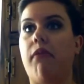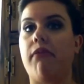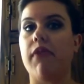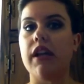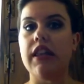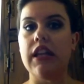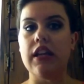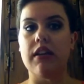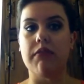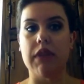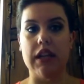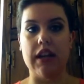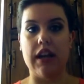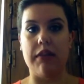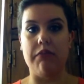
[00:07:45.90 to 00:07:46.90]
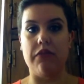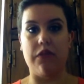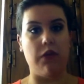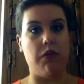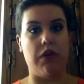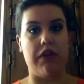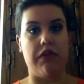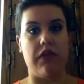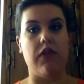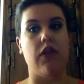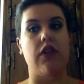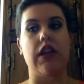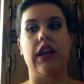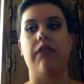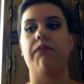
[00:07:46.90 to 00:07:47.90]
I think I'm going to aim for
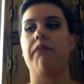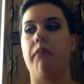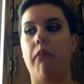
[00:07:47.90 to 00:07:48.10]
140.